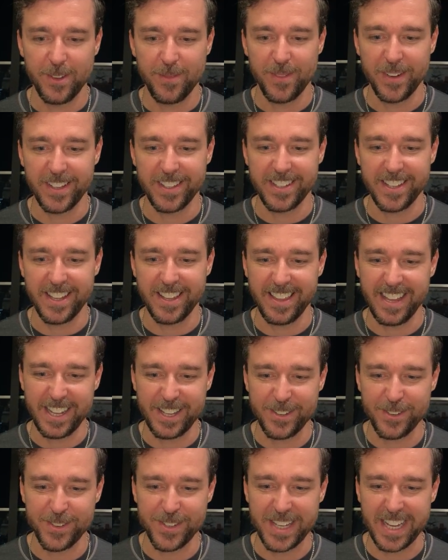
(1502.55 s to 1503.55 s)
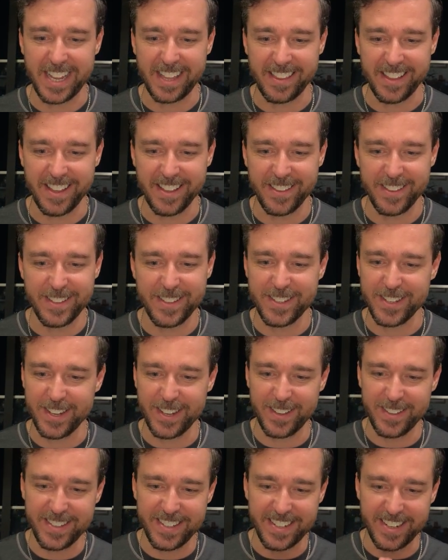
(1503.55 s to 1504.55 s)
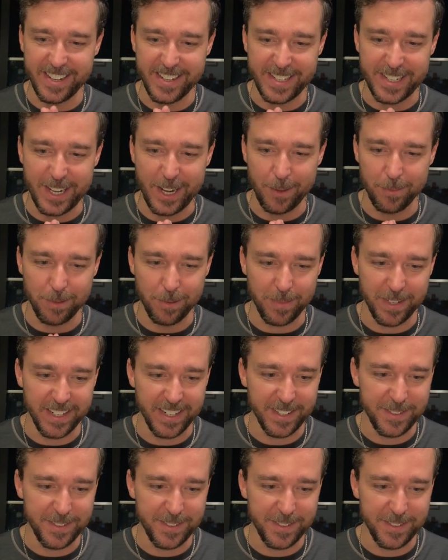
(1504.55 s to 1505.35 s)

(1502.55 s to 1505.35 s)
But thanks for saying that. It's a nice compliment.